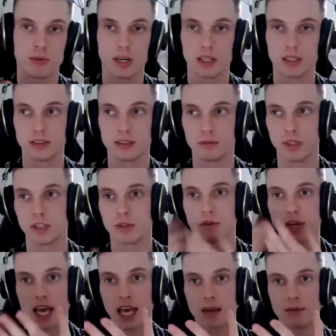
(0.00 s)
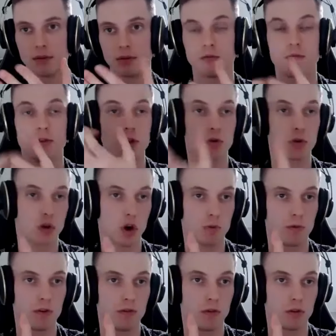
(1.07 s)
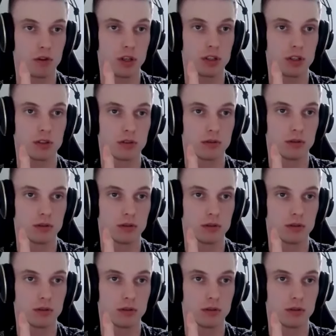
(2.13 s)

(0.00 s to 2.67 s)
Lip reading: And when you come off on it,